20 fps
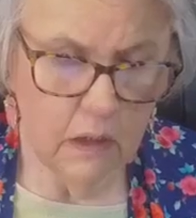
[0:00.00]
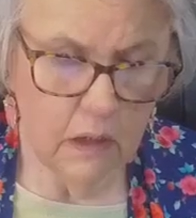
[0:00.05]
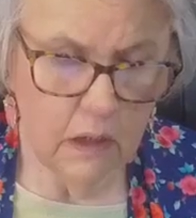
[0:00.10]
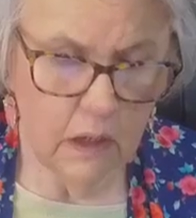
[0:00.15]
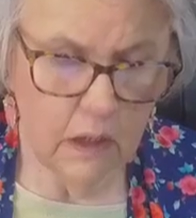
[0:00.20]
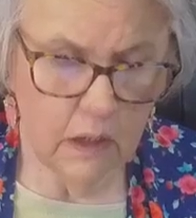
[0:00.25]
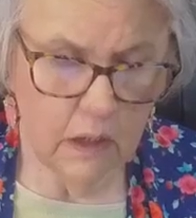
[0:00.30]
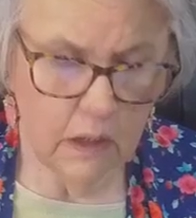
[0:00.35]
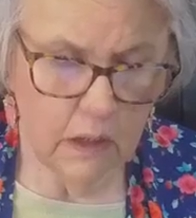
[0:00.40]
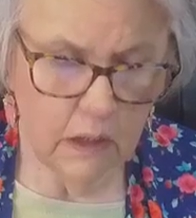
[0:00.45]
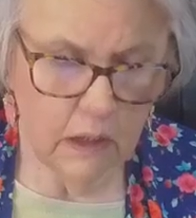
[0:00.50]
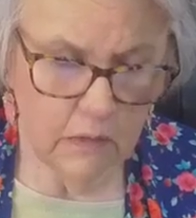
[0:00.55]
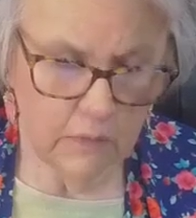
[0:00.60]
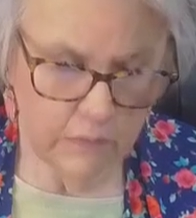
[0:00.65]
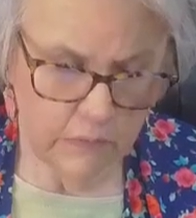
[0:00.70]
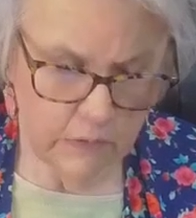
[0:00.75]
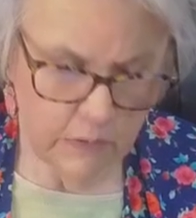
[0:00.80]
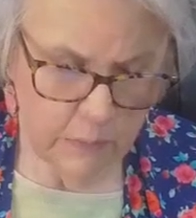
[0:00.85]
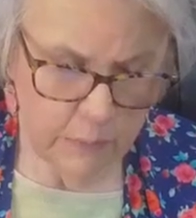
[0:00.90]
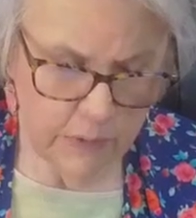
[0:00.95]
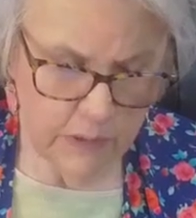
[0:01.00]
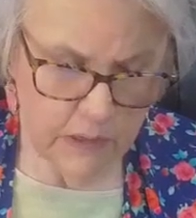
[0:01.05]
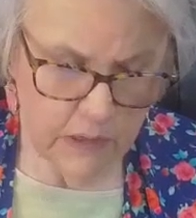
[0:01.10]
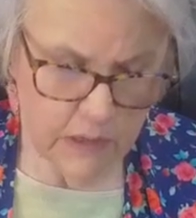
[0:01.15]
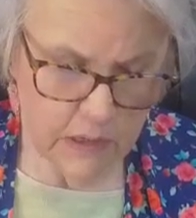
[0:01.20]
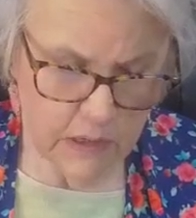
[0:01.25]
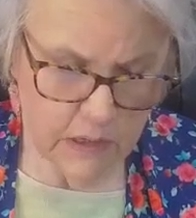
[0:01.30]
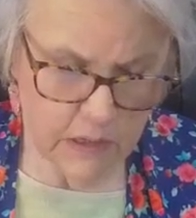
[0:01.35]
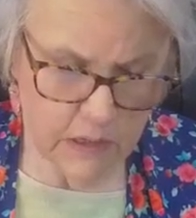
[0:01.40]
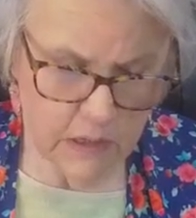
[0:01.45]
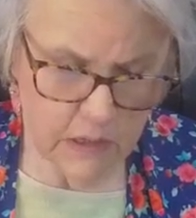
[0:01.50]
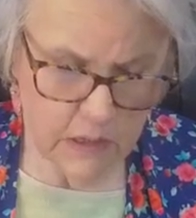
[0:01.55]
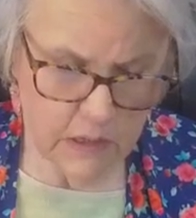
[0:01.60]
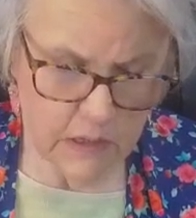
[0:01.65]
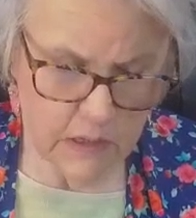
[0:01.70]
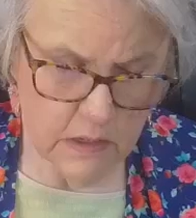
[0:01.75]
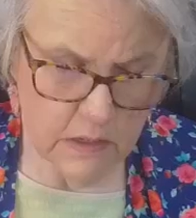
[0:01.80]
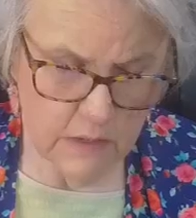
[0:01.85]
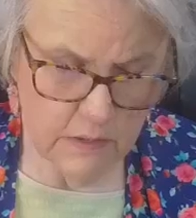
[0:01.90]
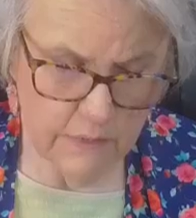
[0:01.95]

and I love her to pieces.